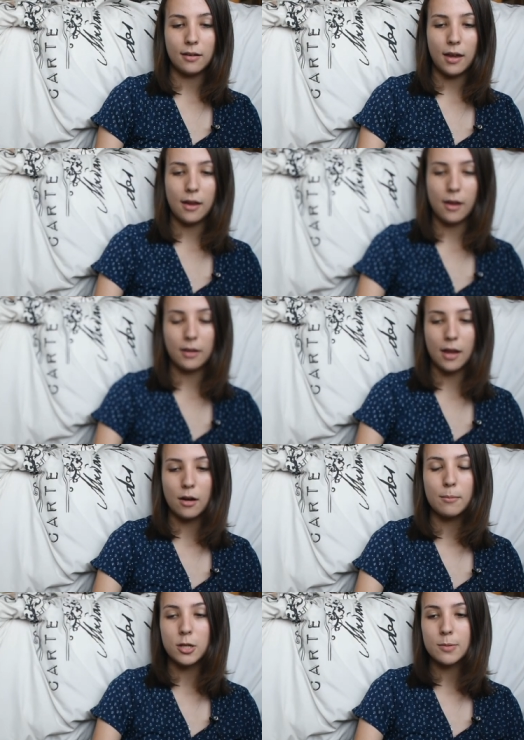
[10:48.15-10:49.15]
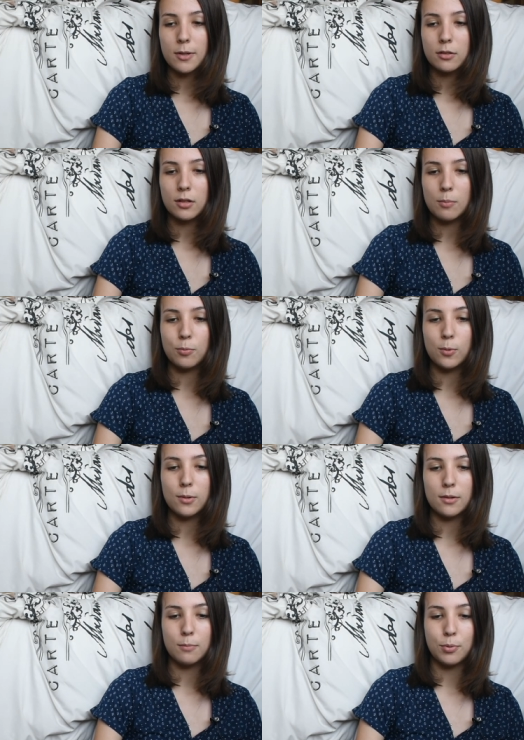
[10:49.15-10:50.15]
say, again, a marshmallow tip
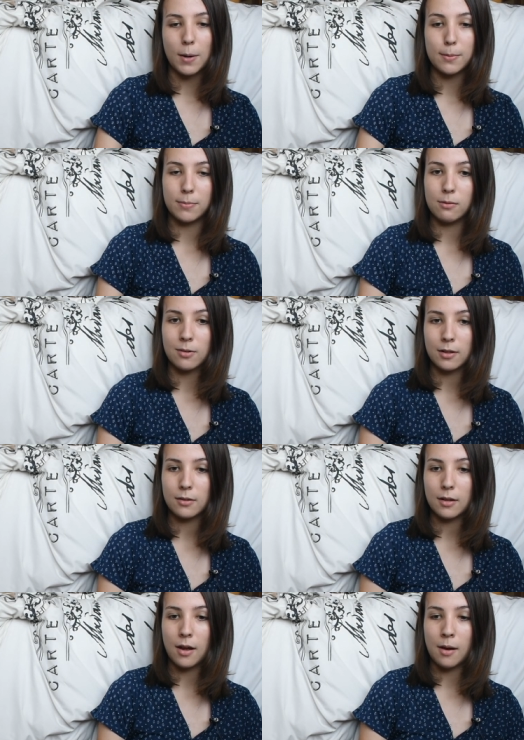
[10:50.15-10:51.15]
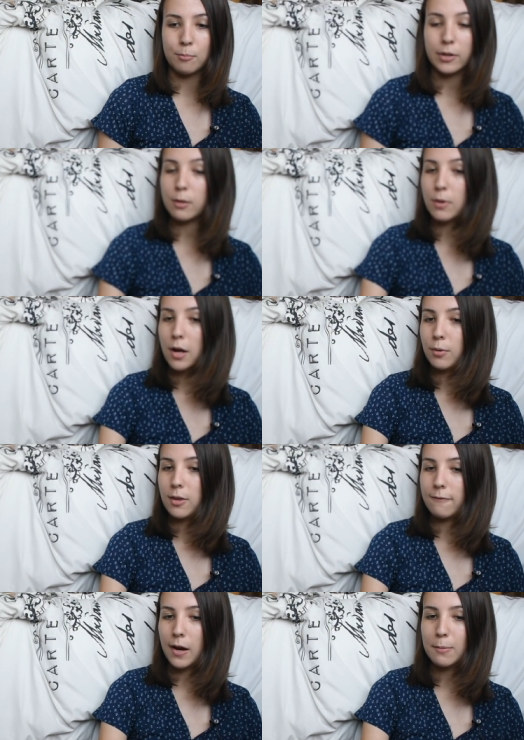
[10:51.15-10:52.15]
would probably work pretty well with
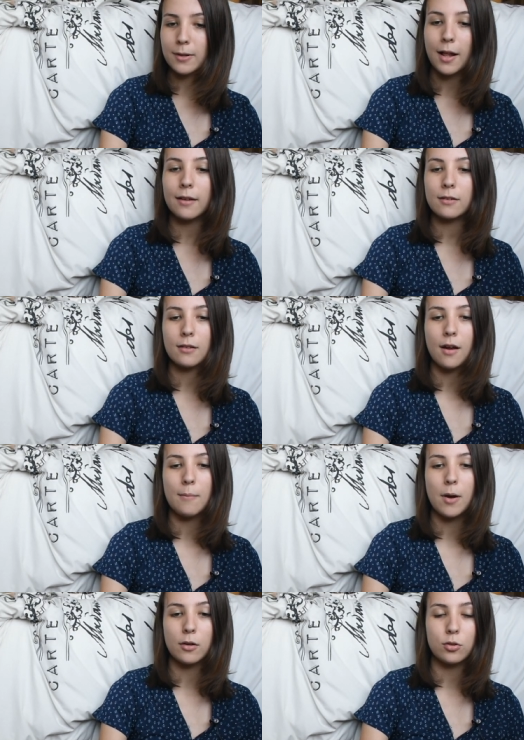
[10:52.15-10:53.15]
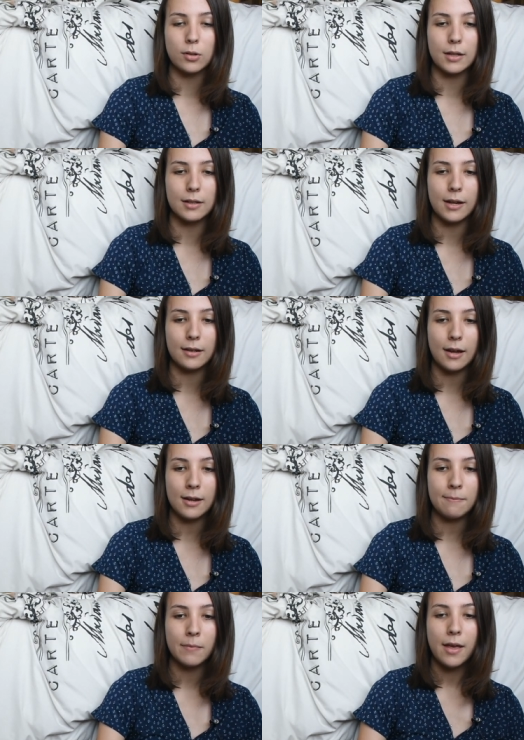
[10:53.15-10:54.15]
the fiberglass on a straight
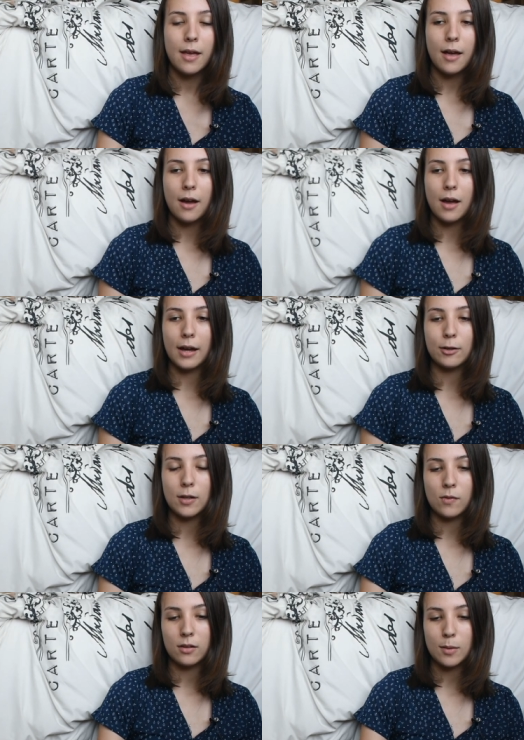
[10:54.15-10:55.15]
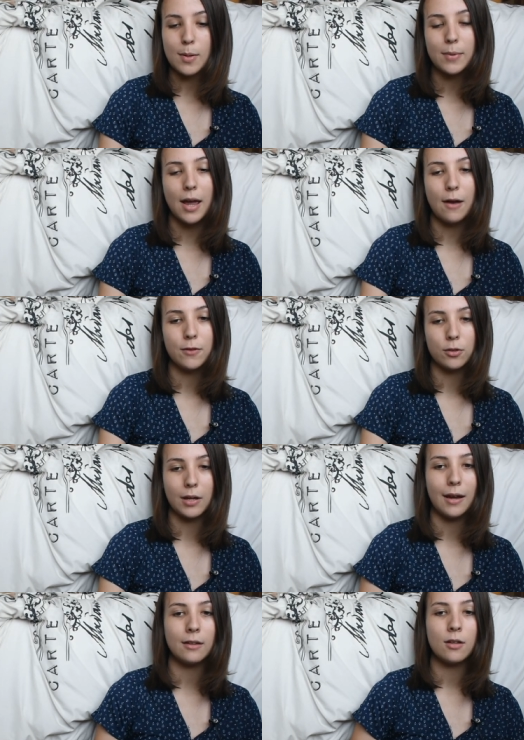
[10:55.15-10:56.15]
cane. I could even see maybe heavier
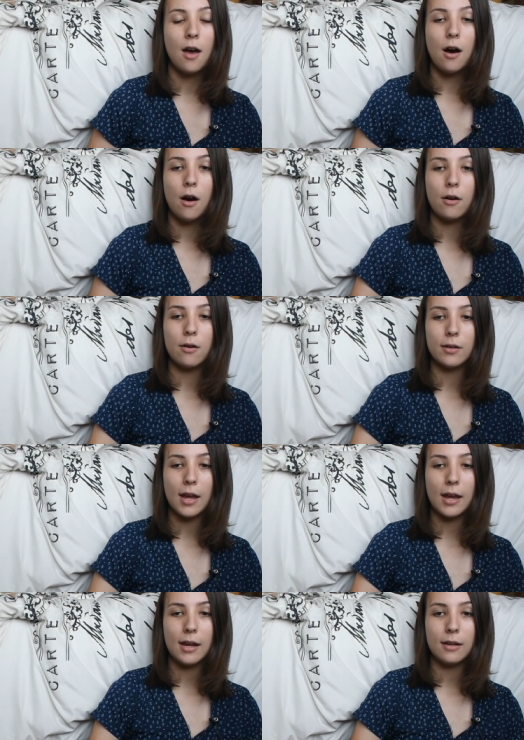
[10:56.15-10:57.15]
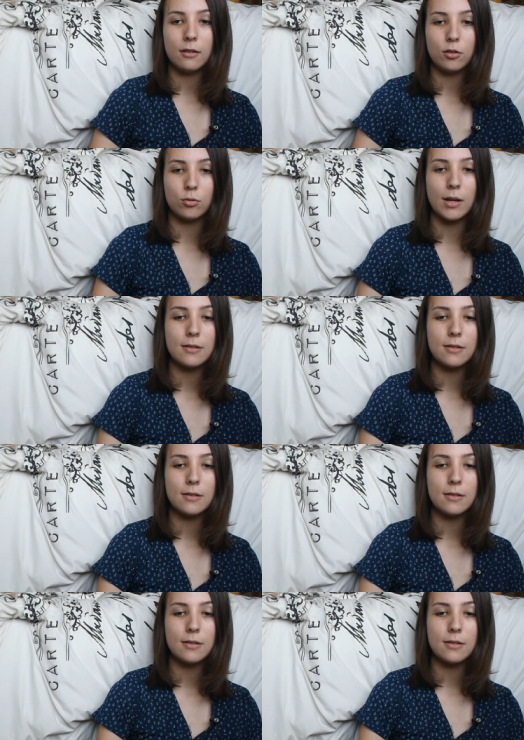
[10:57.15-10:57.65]
canes on a straight